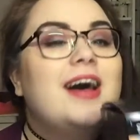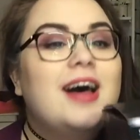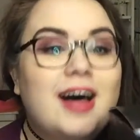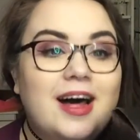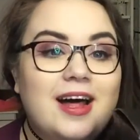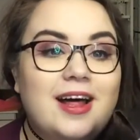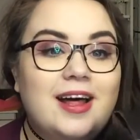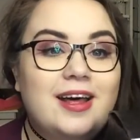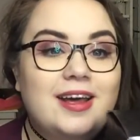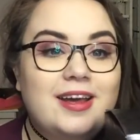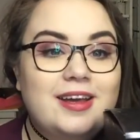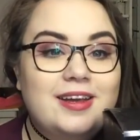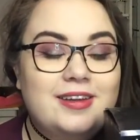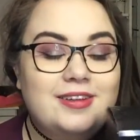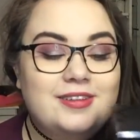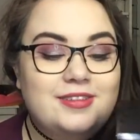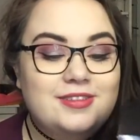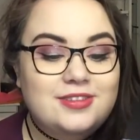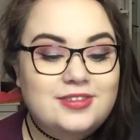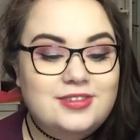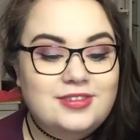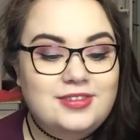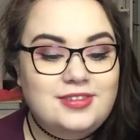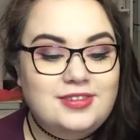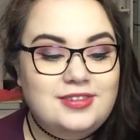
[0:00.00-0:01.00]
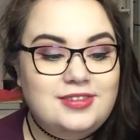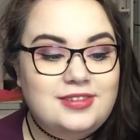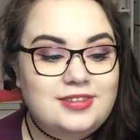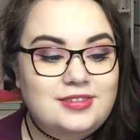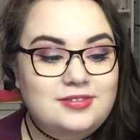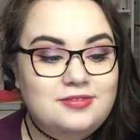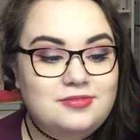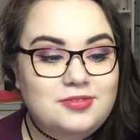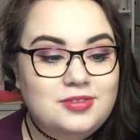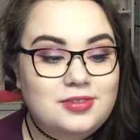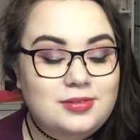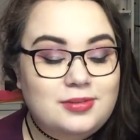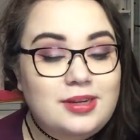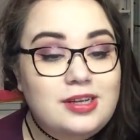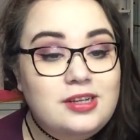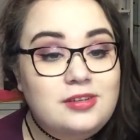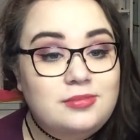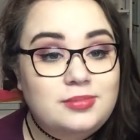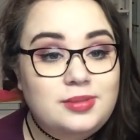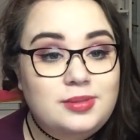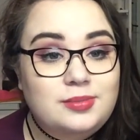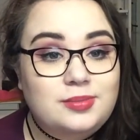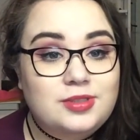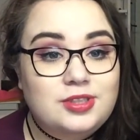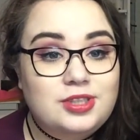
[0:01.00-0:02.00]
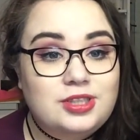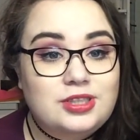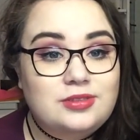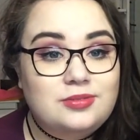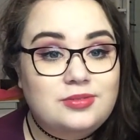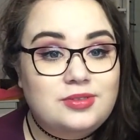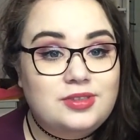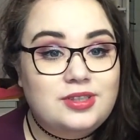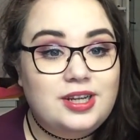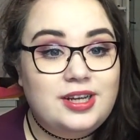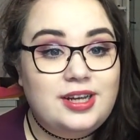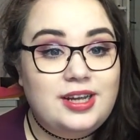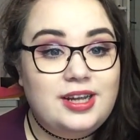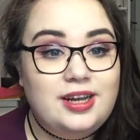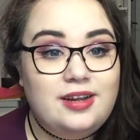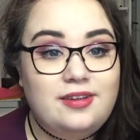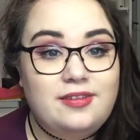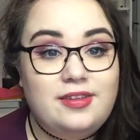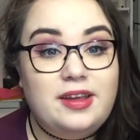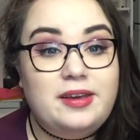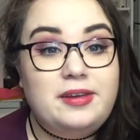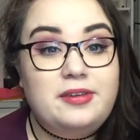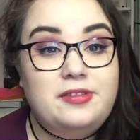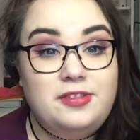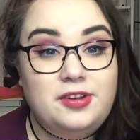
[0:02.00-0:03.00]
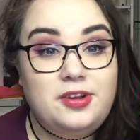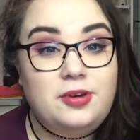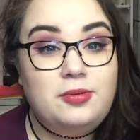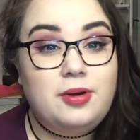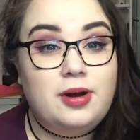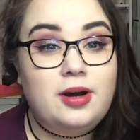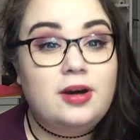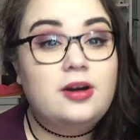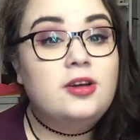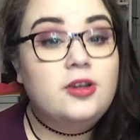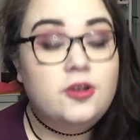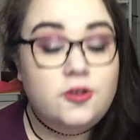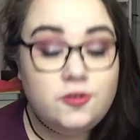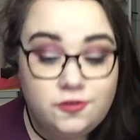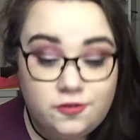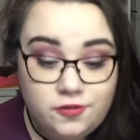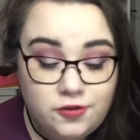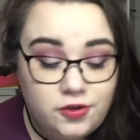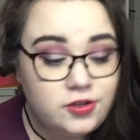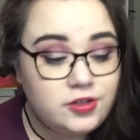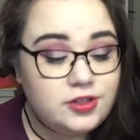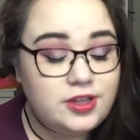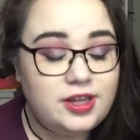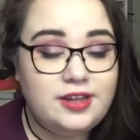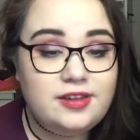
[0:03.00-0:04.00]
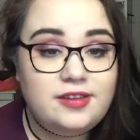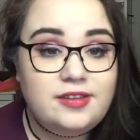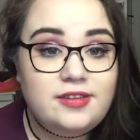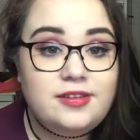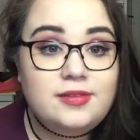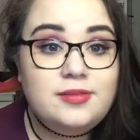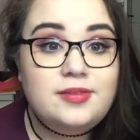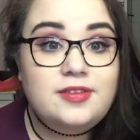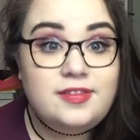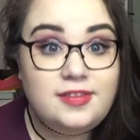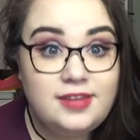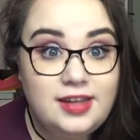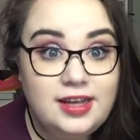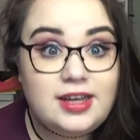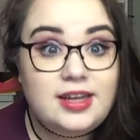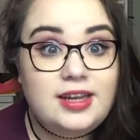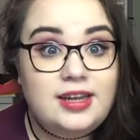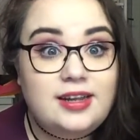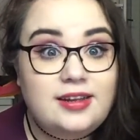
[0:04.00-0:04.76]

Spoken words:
I just was washing my brushes one night and I was like, do you know what, fuck this, sick of